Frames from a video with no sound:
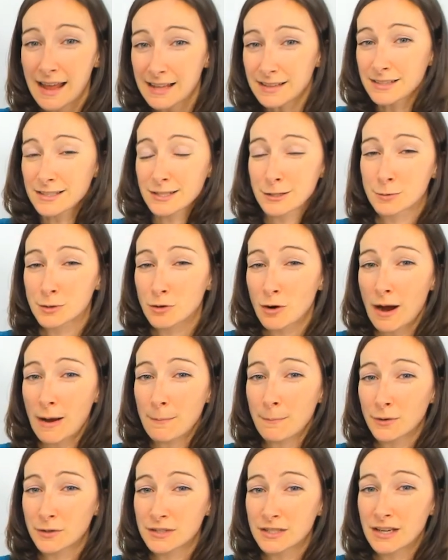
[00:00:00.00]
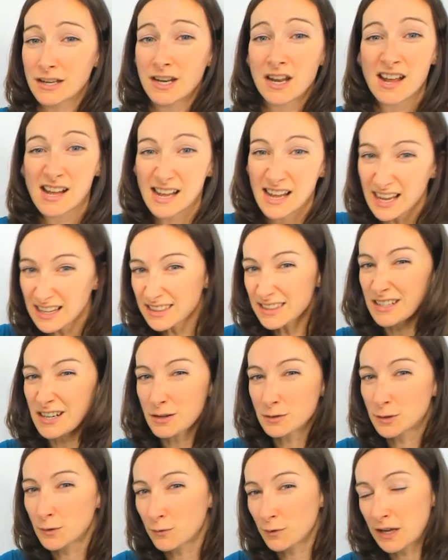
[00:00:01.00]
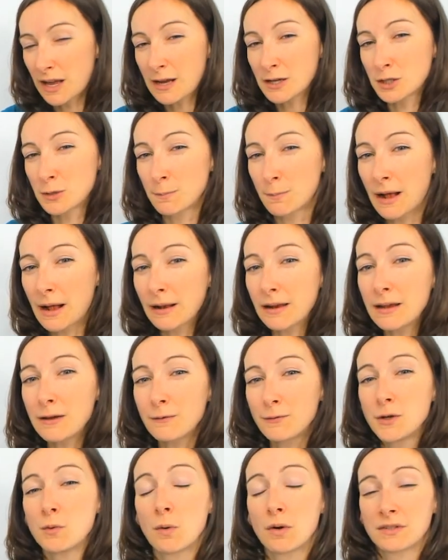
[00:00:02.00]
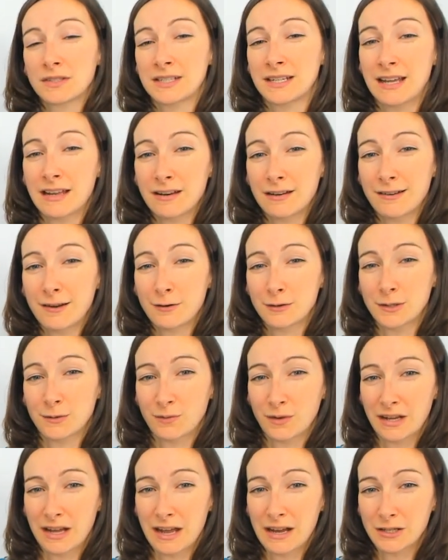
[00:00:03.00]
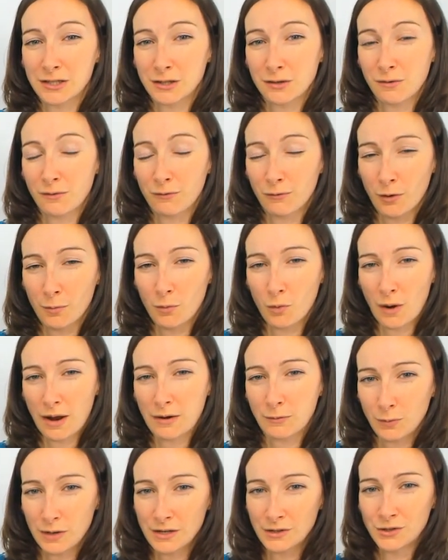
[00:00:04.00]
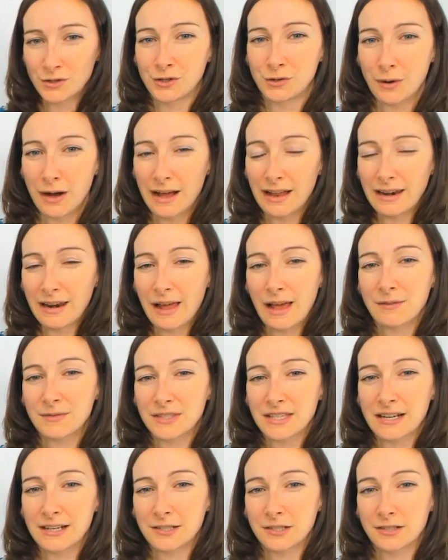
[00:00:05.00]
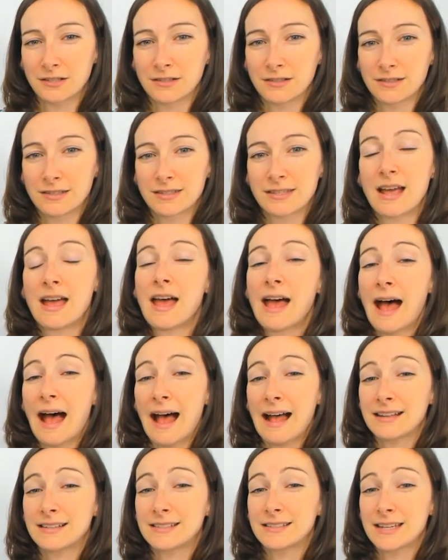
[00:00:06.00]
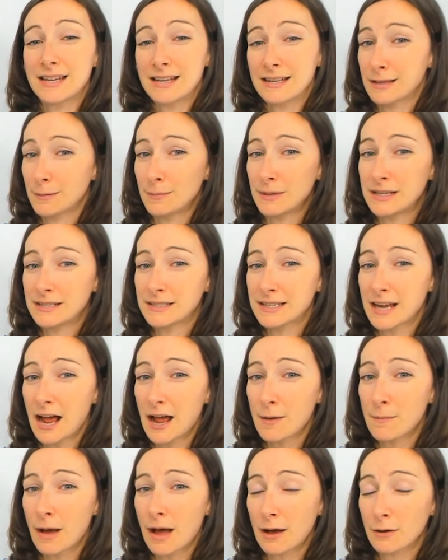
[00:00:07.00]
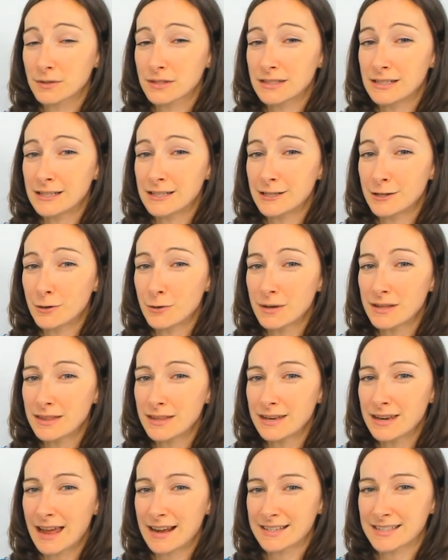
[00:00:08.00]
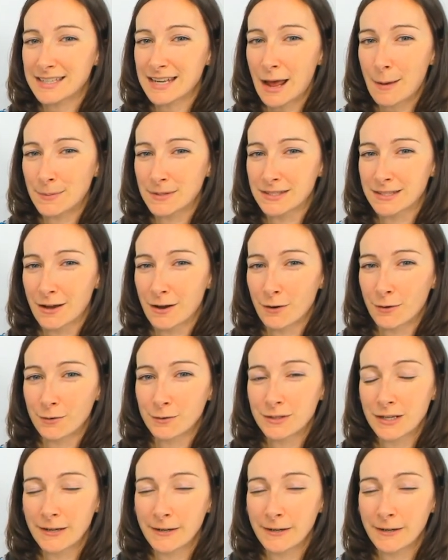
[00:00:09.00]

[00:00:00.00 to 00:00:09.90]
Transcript: the subscribe button, hit the notification bell if you want to get a notification from when we do our live sessions. And in the meantime, I'll see you in the next episode.